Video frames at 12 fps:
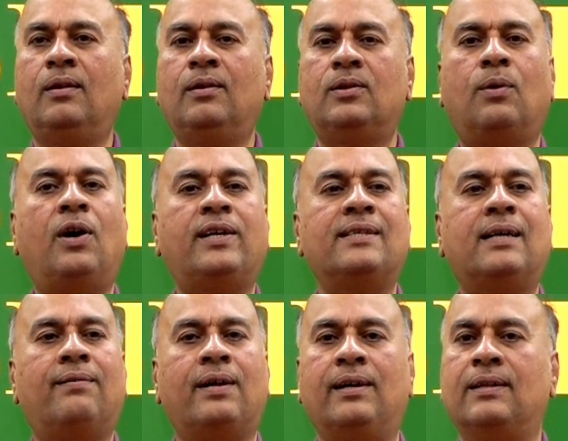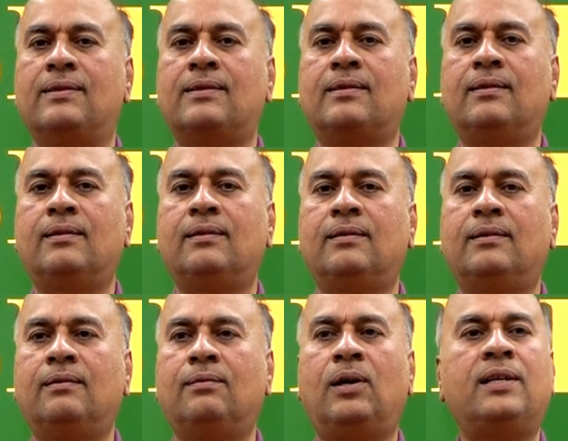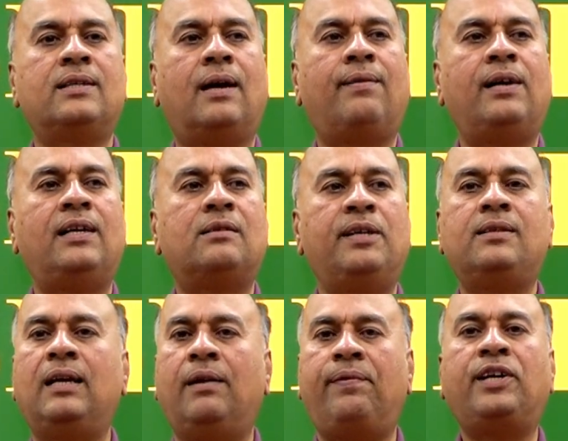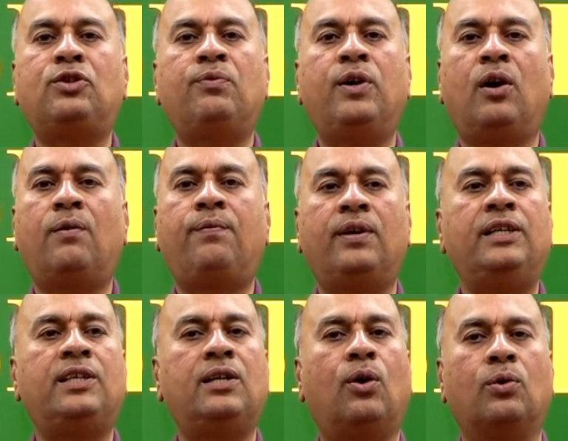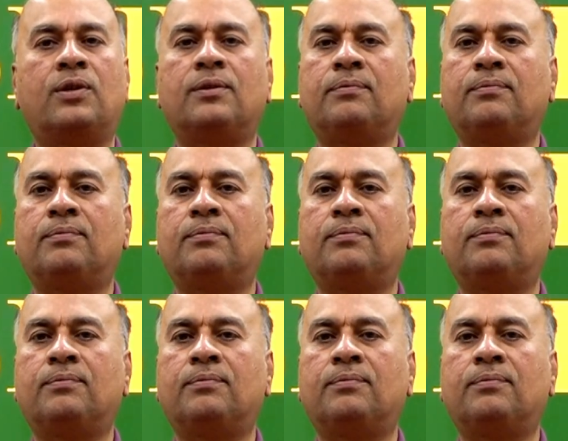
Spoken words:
So, what is governance? What is governance means the effective way of reaching out.